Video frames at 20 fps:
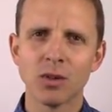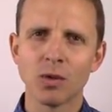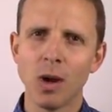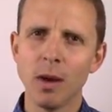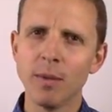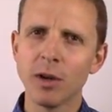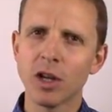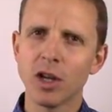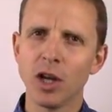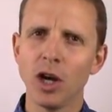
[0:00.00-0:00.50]
So
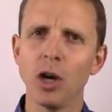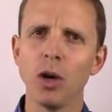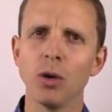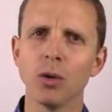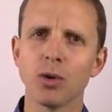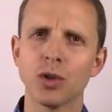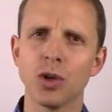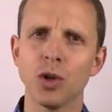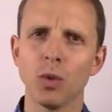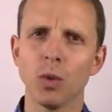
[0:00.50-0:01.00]
I'm a
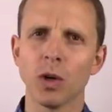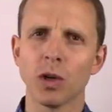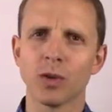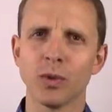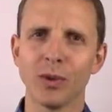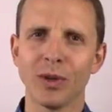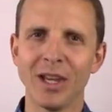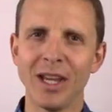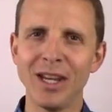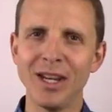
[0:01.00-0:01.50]
coach who
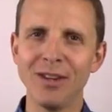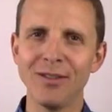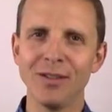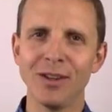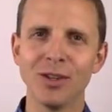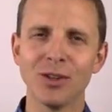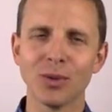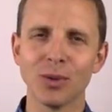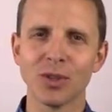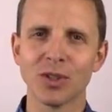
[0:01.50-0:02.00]
works with
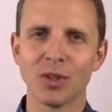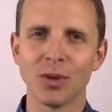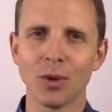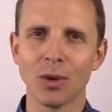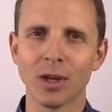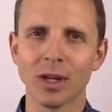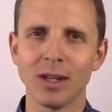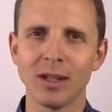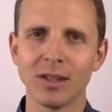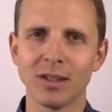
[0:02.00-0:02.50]
individuals and
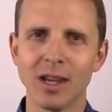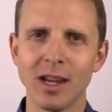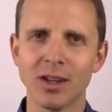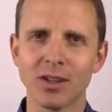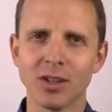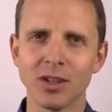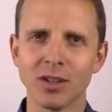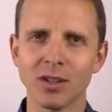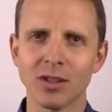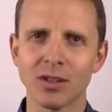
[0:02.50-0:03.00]

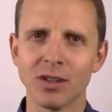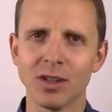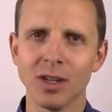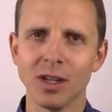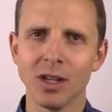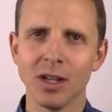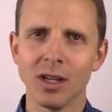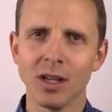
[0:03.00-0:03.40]
organizations